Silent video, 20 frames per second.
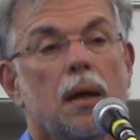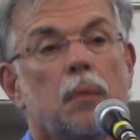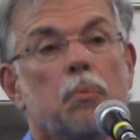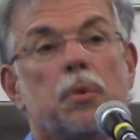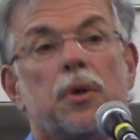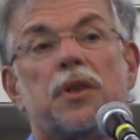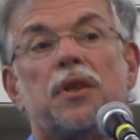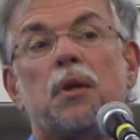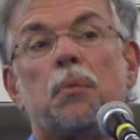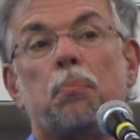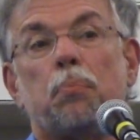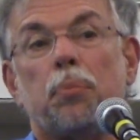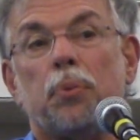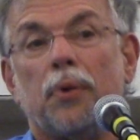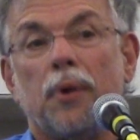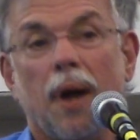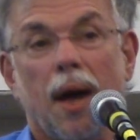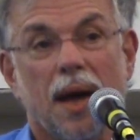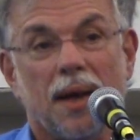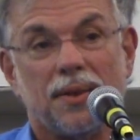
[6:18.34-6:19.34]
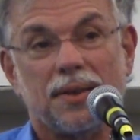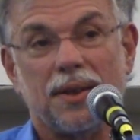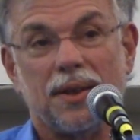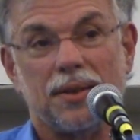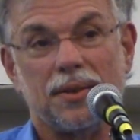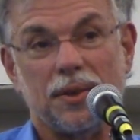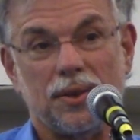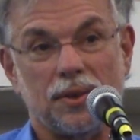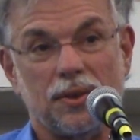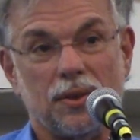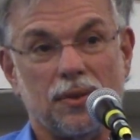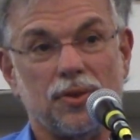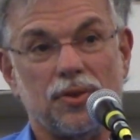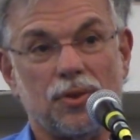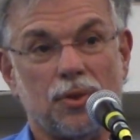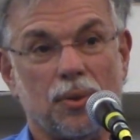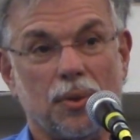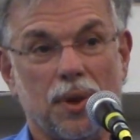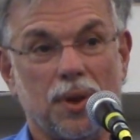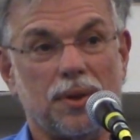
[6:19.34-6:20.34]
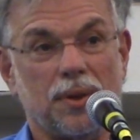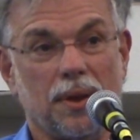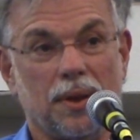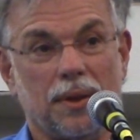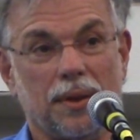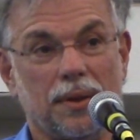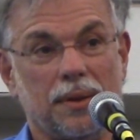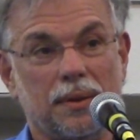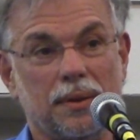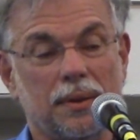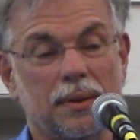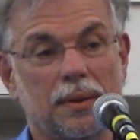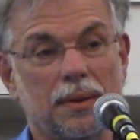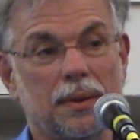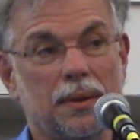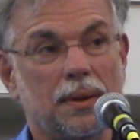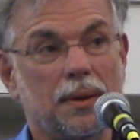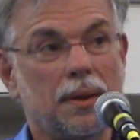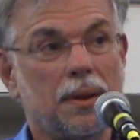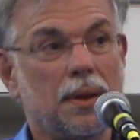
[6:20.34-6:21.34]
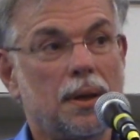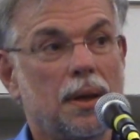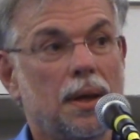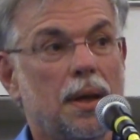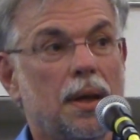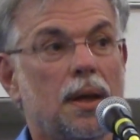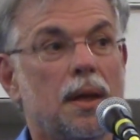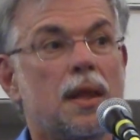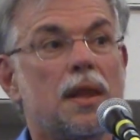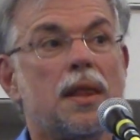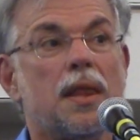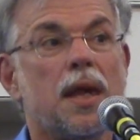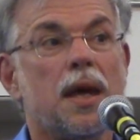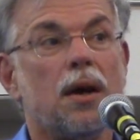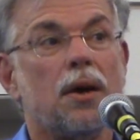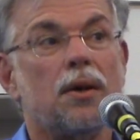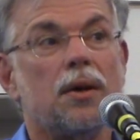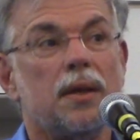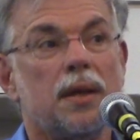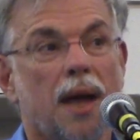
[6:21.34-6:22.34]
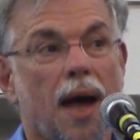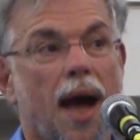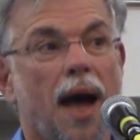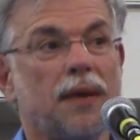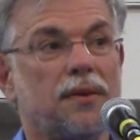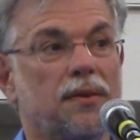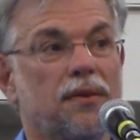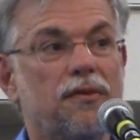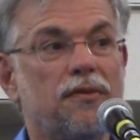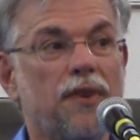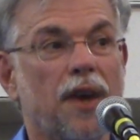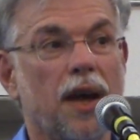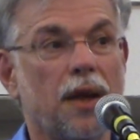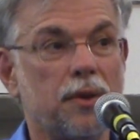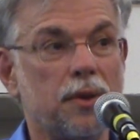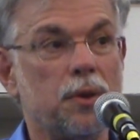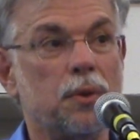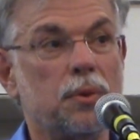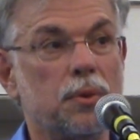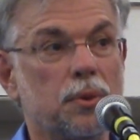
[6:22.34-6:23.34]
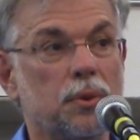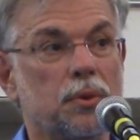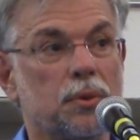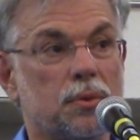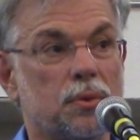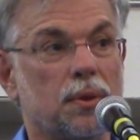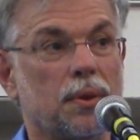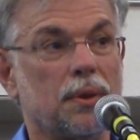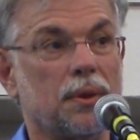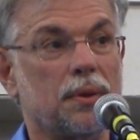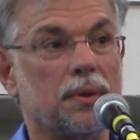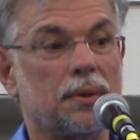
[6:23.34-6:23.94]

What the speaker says: But the processes of storytelling, they are not value neutral.